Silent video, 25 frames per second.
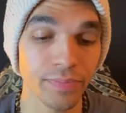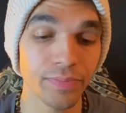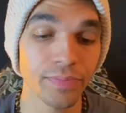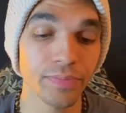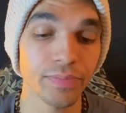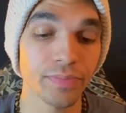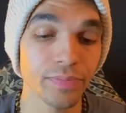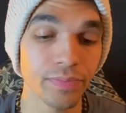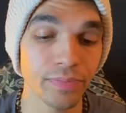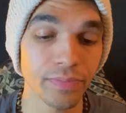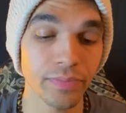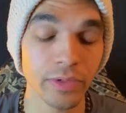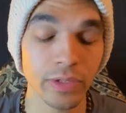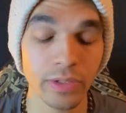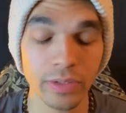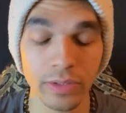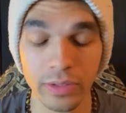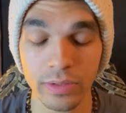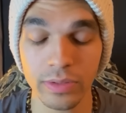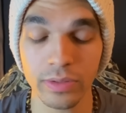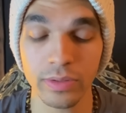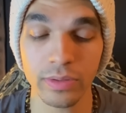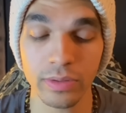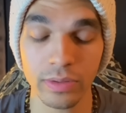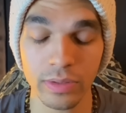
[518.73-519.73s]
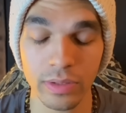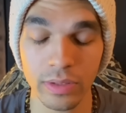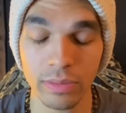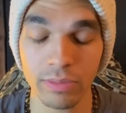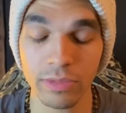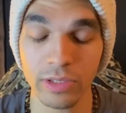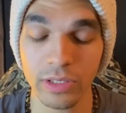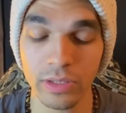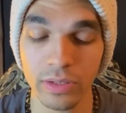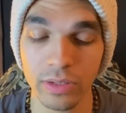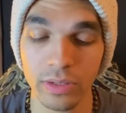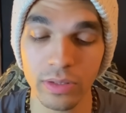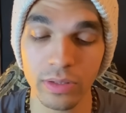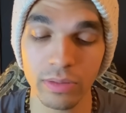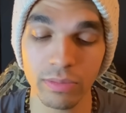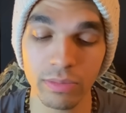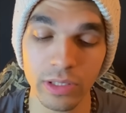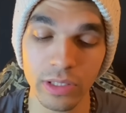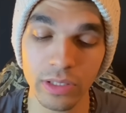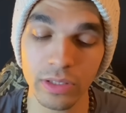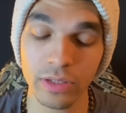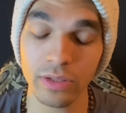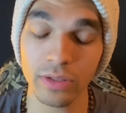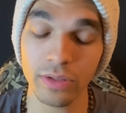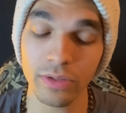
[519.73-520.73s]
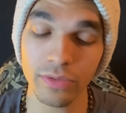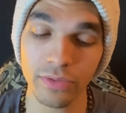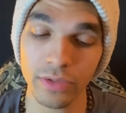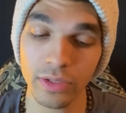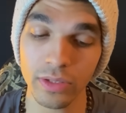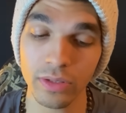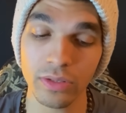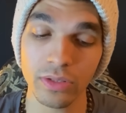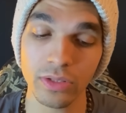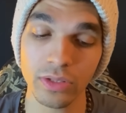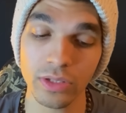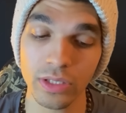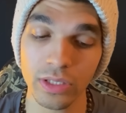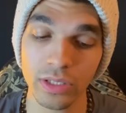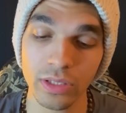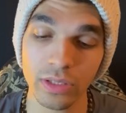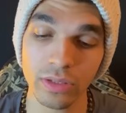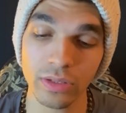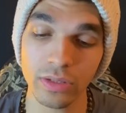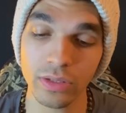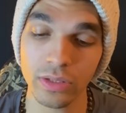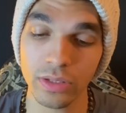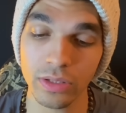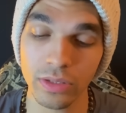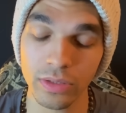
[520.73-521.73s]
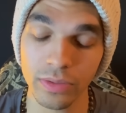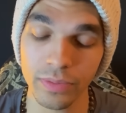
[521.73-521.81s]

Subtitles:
let me clarify this challenge.